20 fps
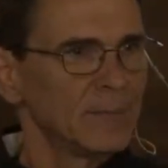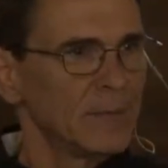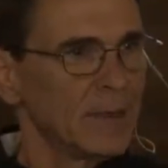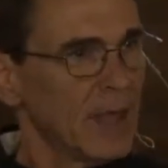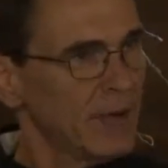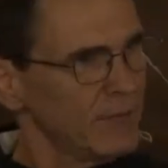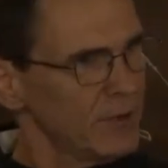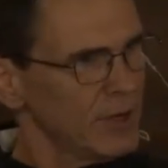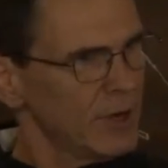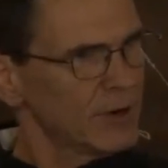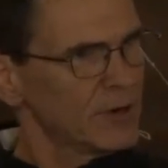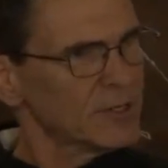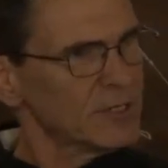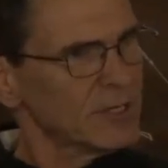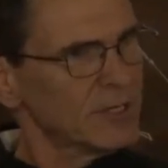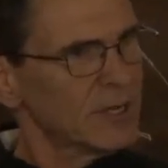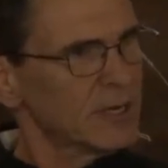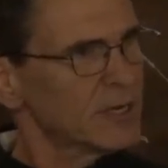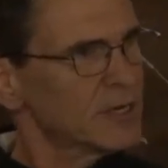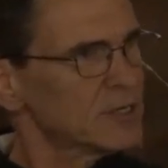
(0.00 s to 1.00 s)
have you noticed
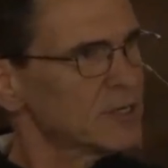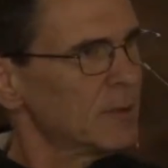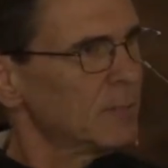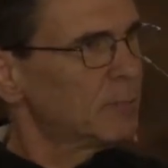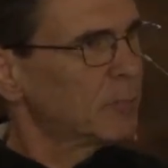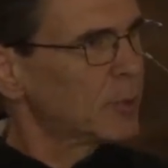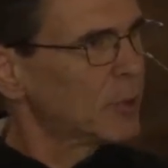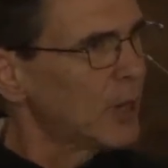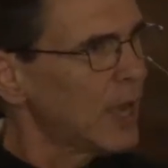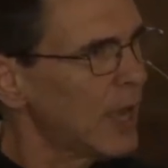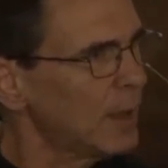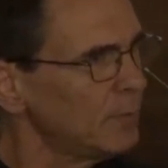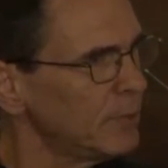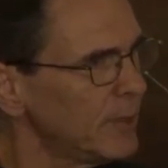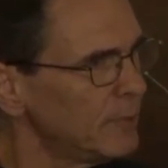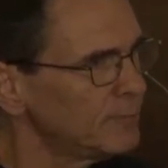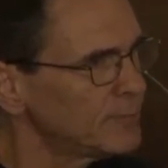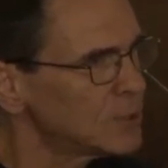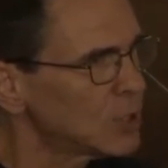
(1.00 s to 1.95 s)
that there is a problem